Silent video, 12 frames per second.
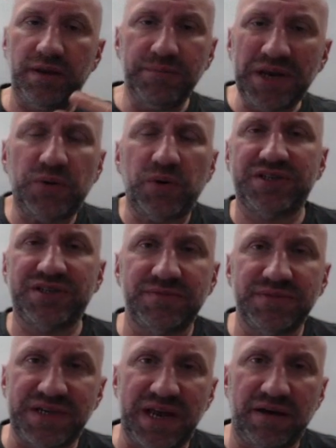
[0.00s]
menu
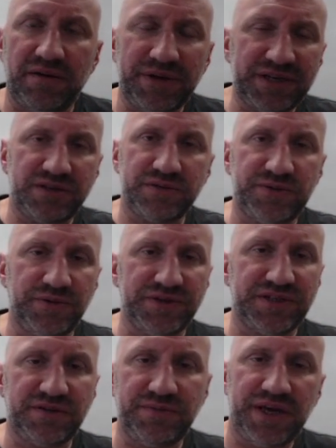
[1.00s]
items now. I mean, to be
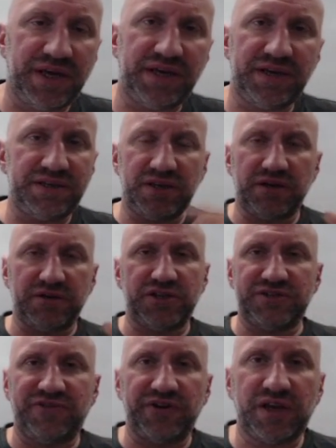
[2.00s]
honest, to me, I
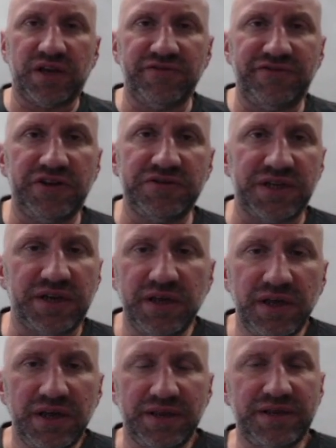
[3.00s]
just find it confusing.
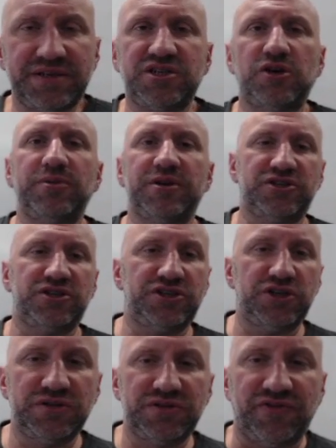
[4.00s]
There's so much to
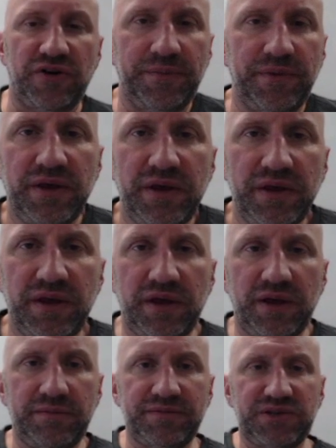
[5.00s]
choose from.
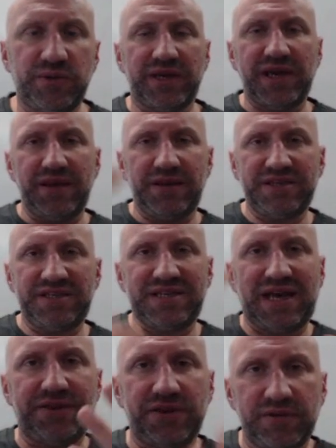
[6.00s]
So again, this is
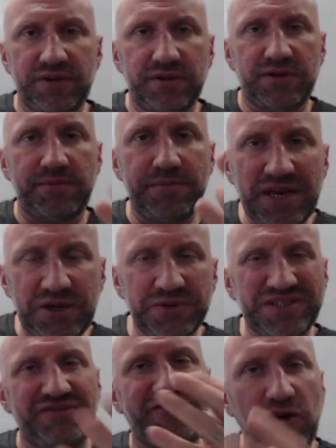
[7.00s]
how the menu
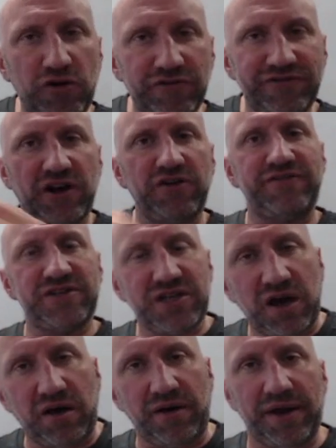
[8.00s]
has evolved over
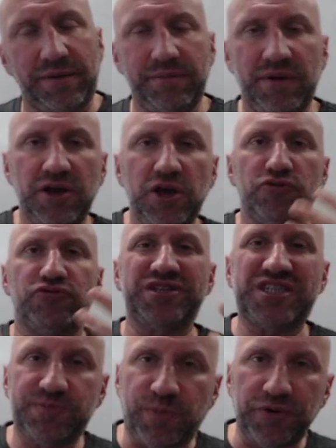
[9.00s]
time,
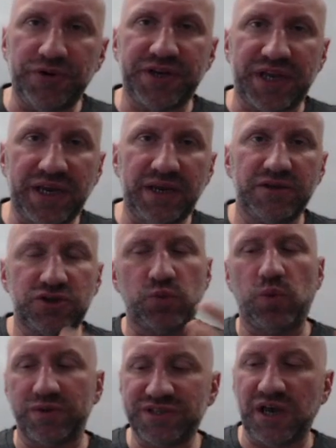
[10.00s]
responding to
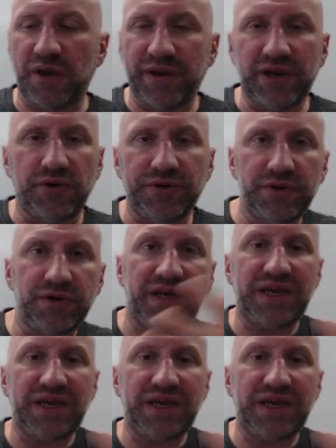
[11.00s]
what's going on